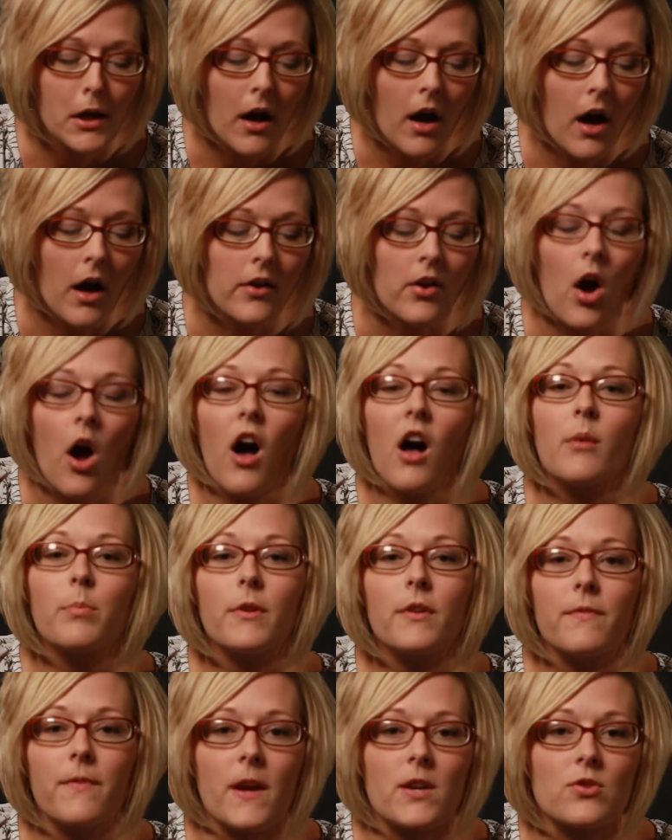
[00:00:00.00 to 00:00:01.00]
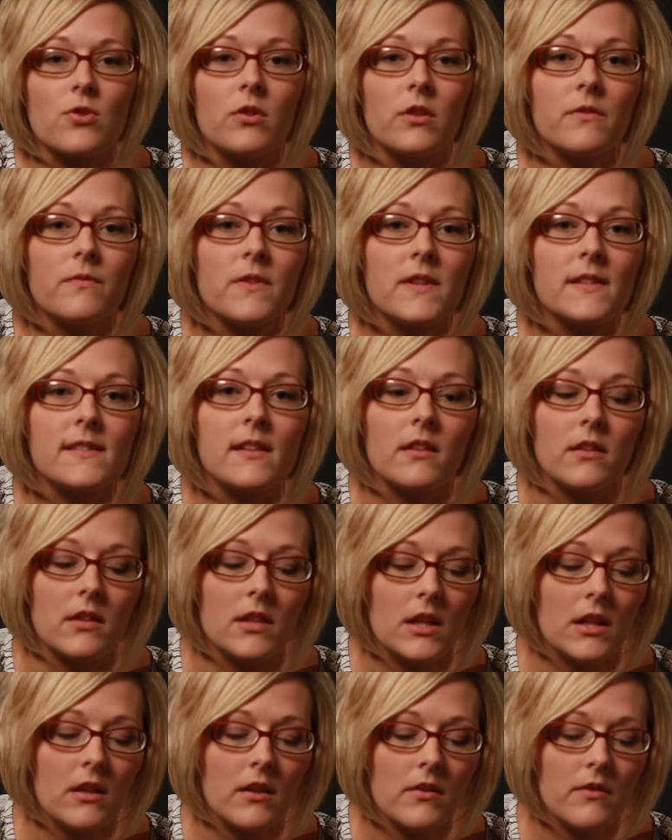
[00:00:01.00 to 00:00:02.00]
on all professional and
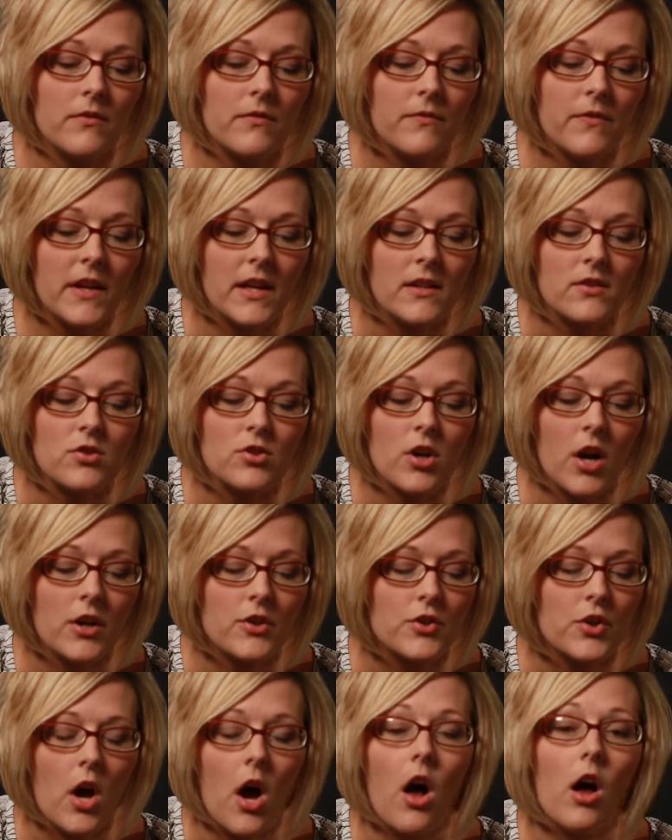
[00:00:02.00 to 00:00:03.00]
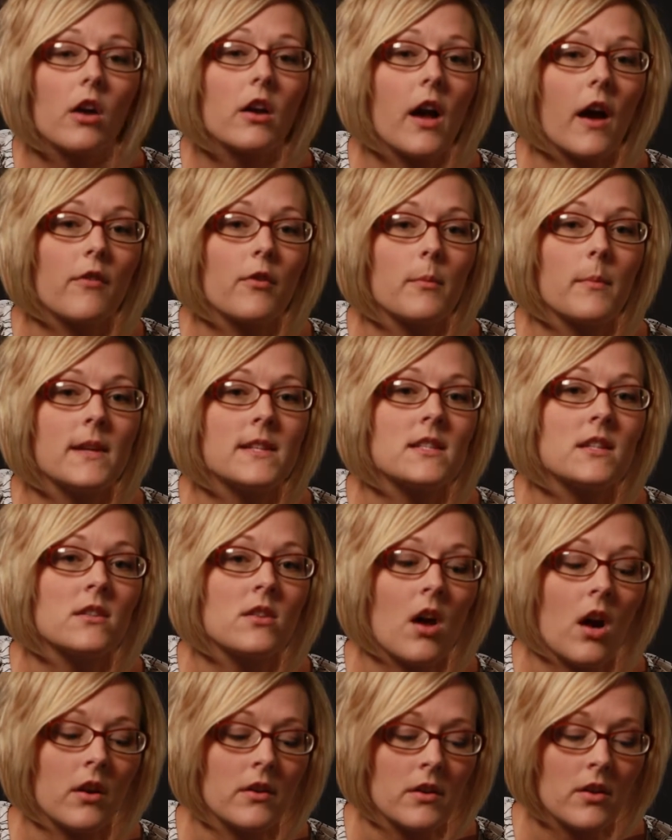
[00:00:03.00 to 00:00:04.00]
facility fees charged to all government and
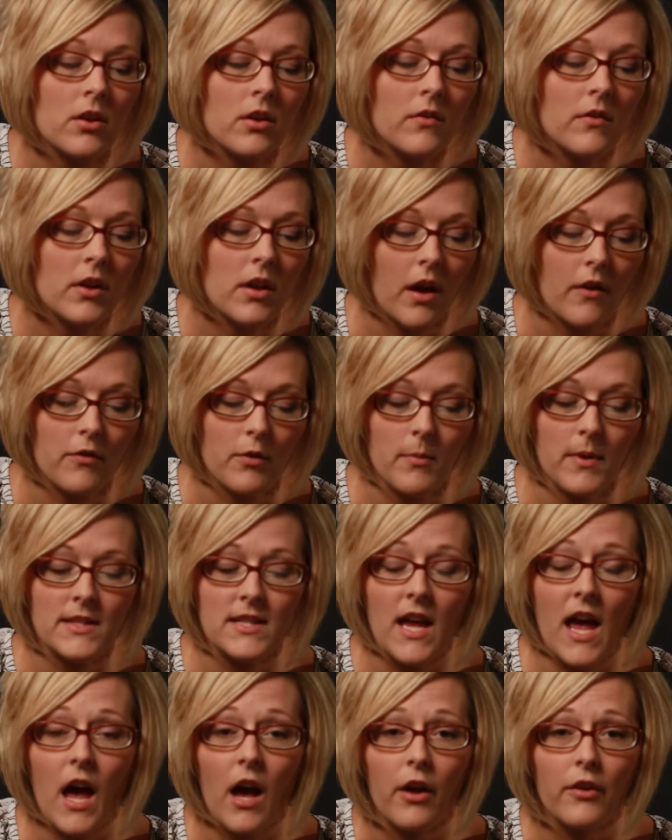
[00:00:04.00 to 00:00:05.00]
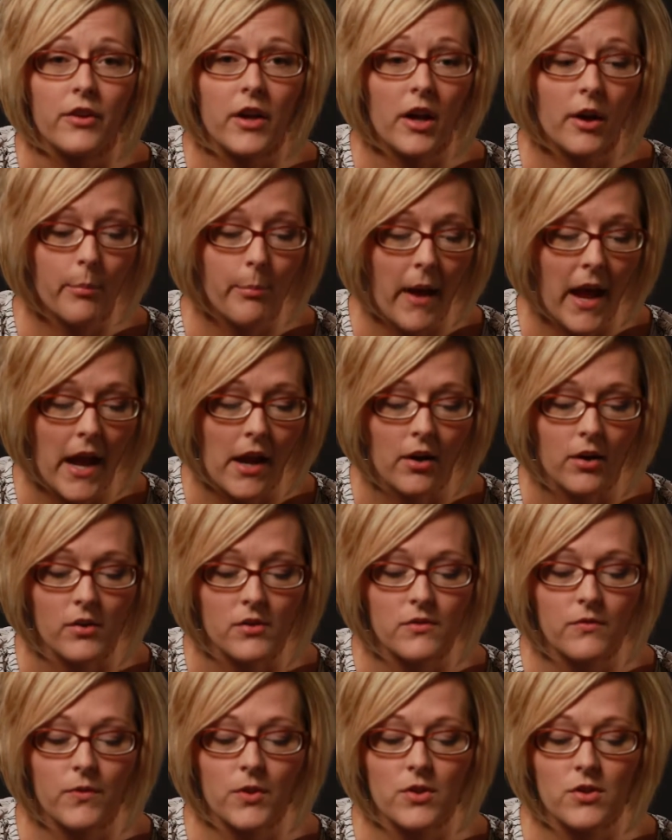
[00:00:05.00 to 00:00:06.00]
non-government healthcare
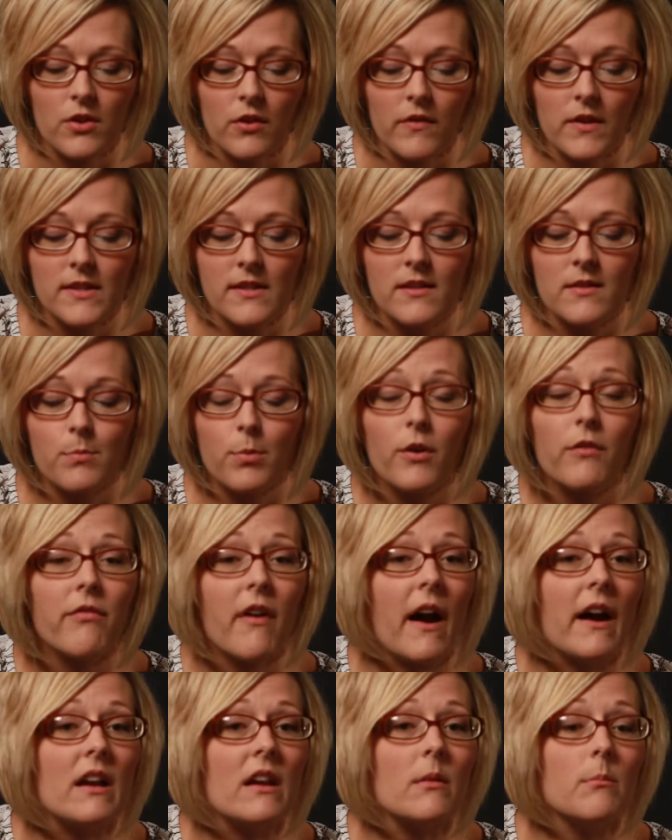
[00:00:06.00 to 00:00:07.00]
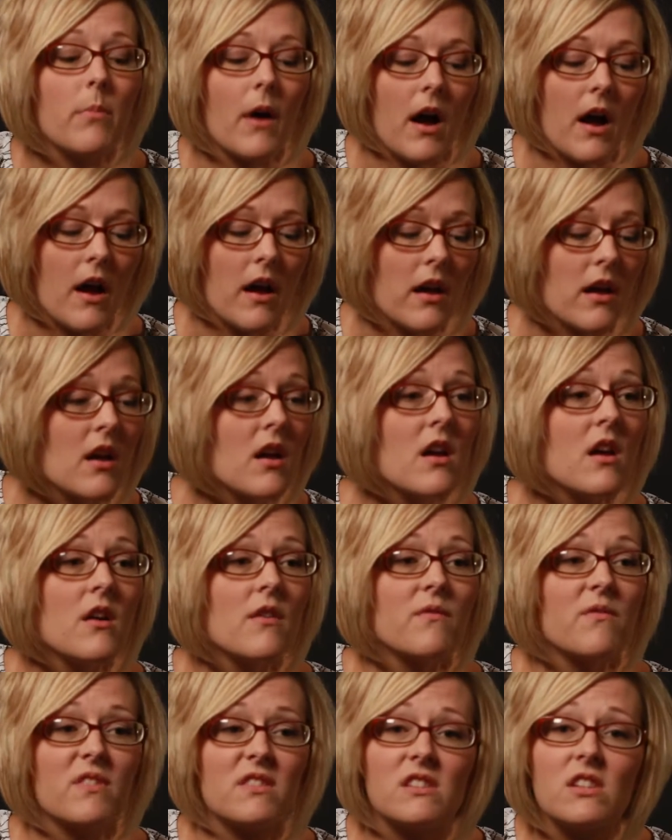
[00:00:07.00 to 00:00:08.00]
payers for services provided by
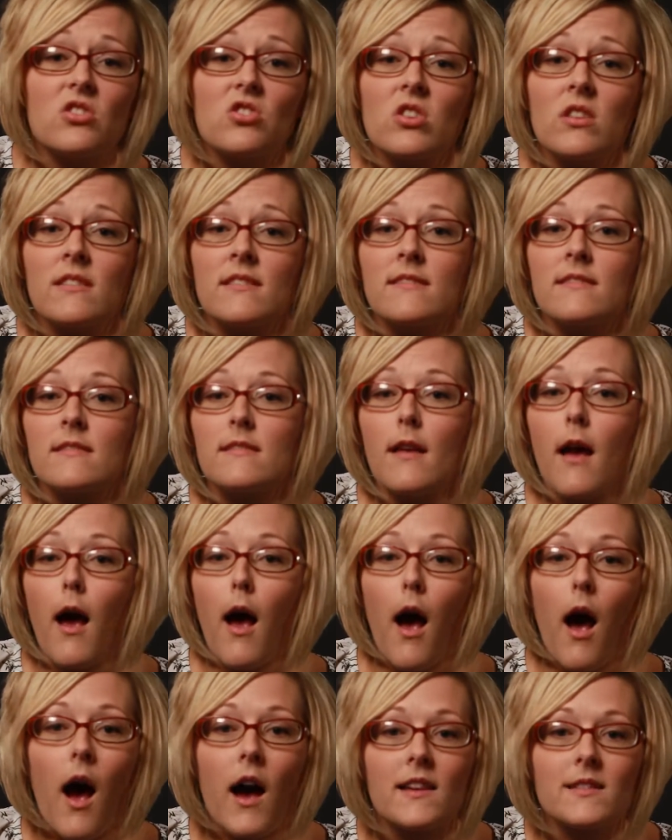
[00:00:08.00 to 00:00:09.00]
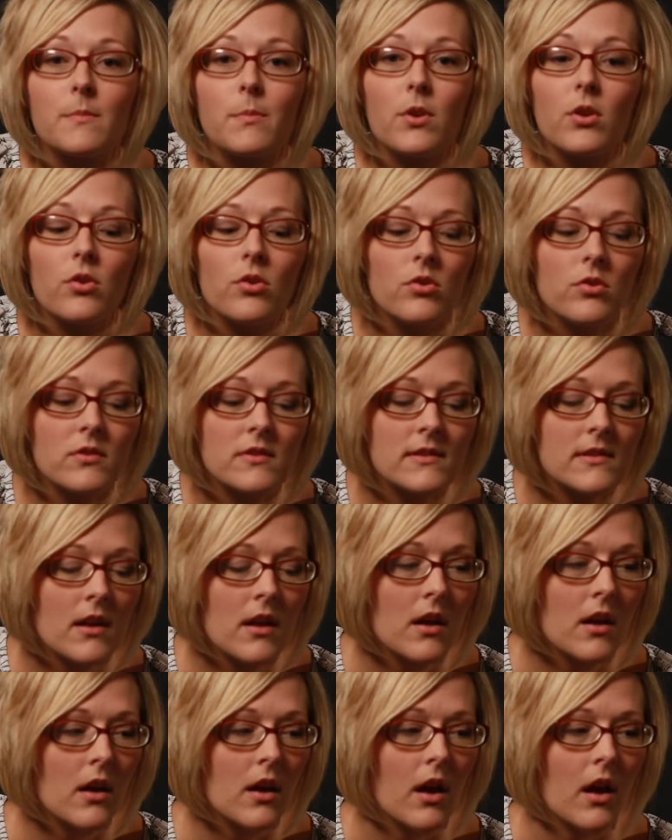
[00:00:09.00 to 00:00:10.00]
physicians, hospitals,
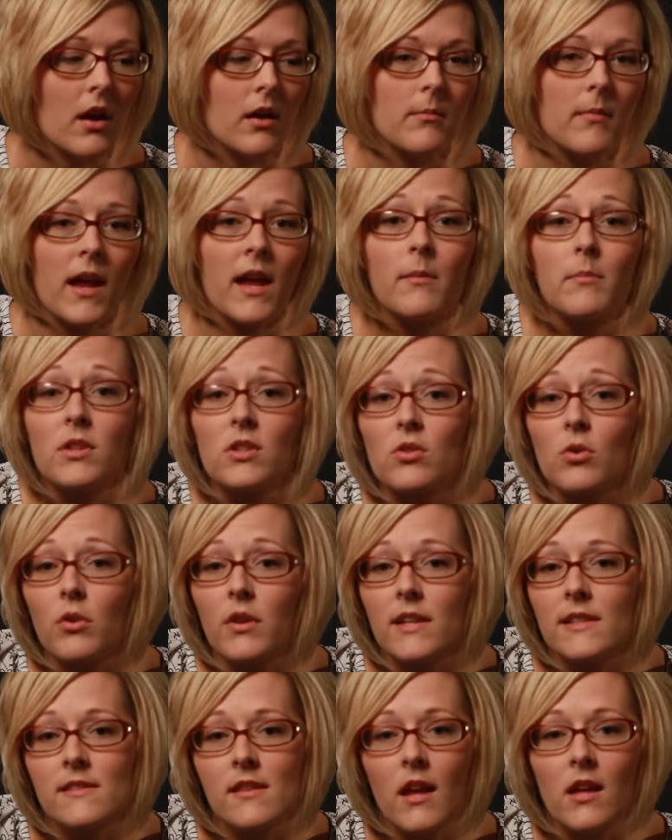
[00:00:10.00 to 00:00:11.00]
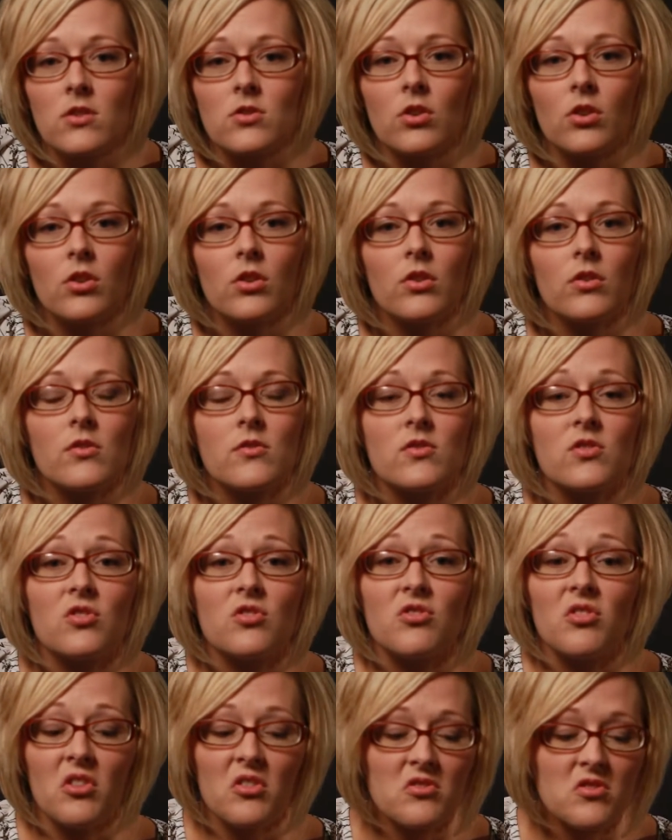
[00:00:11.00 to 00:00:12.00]
ambulatory centers,
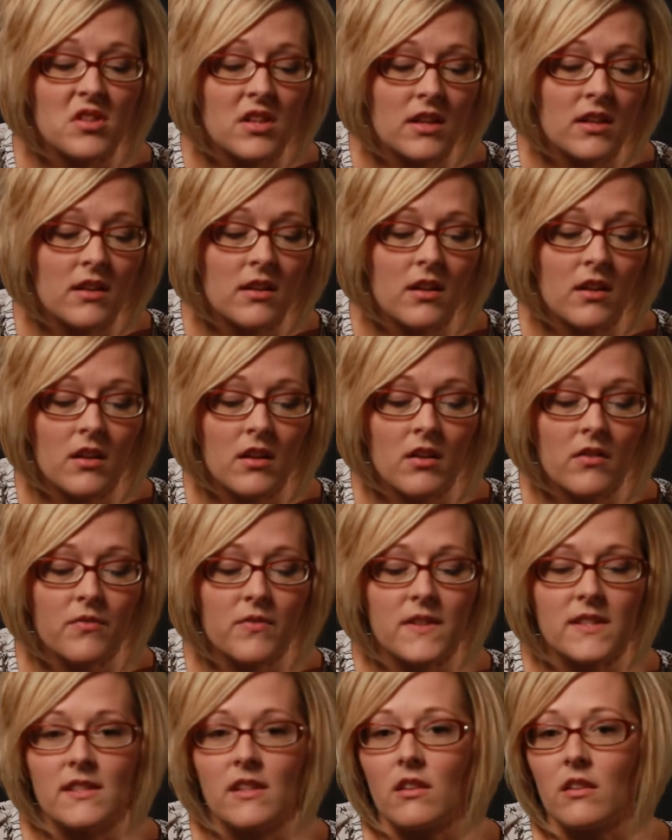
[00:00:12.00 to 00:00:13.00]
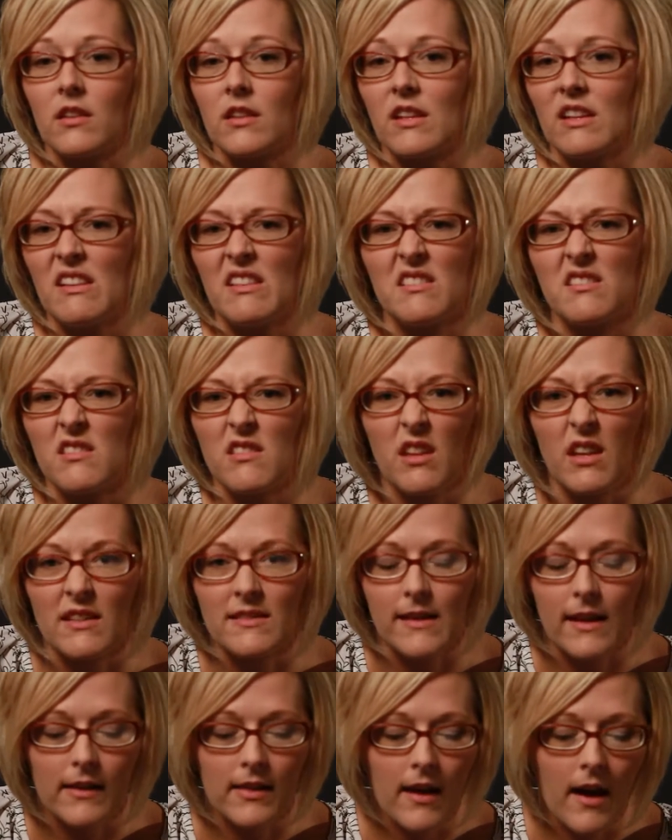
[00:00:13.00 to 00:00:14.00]
nursing facilities, things
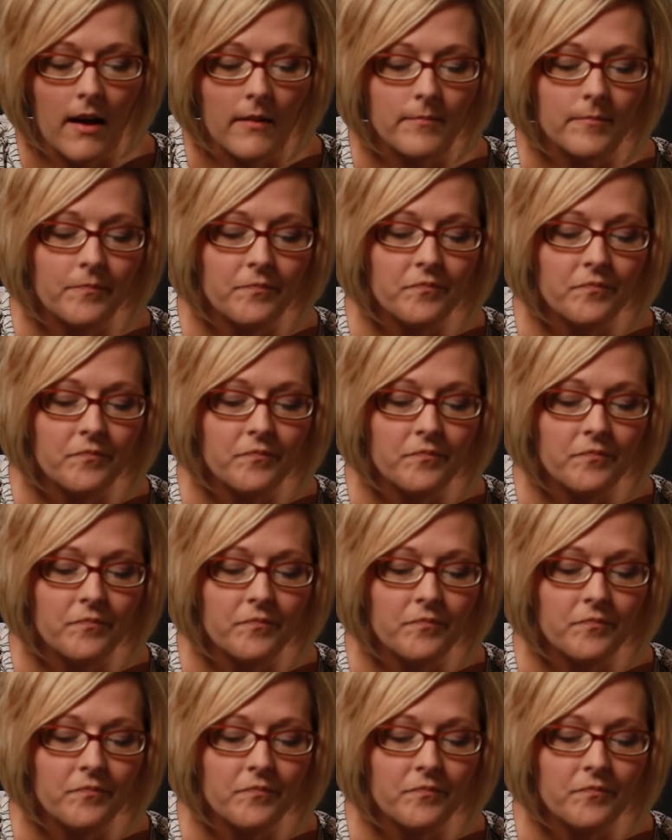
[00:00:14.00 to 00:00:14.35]
like that,